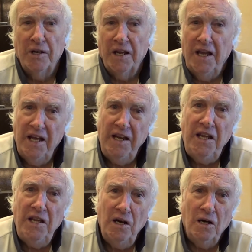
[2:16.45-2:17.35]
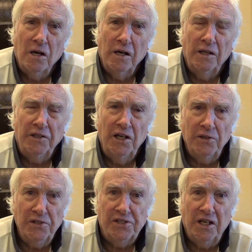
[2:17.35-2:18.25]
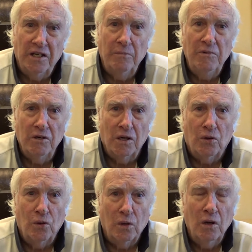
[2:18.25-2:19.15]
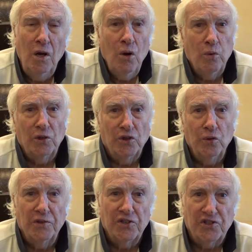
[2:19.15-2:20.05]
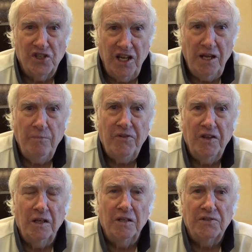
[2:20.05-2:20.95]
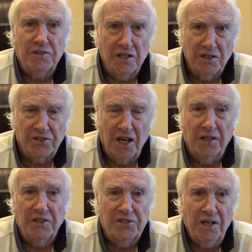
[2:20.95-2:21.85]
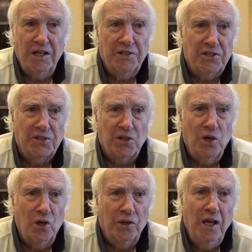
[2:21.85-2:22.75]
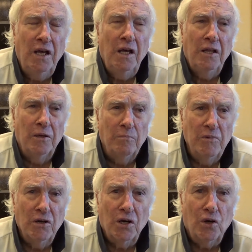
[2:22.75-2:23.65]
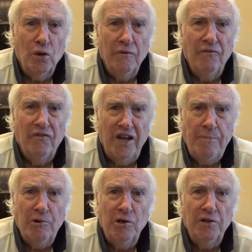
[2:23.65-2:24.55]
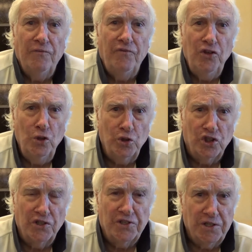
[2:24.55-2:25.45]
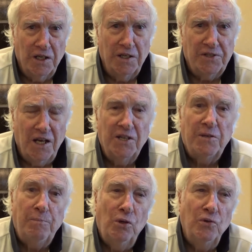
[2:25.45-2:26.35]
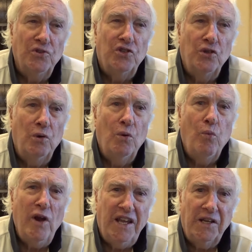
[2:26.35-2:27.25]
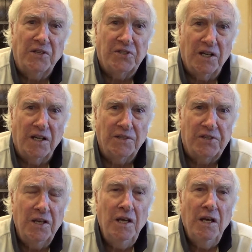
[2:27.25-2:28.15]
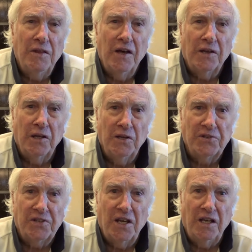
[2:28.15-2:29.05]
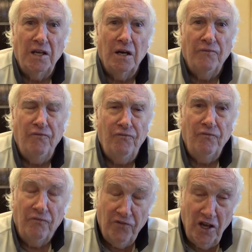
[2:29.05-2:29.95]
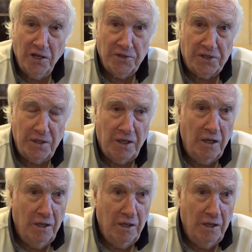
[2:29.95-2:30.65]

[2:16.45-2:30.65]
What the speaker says: But any yarn on the other side of MiraCor will do the same thing as this, and the science is called the MiraCor vapor diffusion science, as opposed to a wicking science that is a fantasy